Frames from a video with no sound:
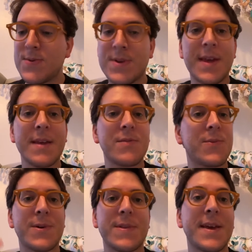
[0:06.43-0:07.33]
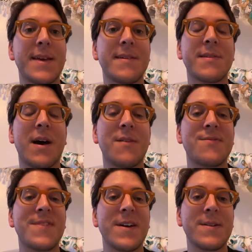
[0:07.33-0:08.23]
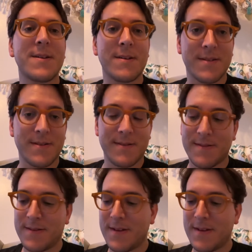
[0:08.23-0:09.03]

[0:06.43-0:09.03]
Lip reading: Today's Word of the Day is avuncular.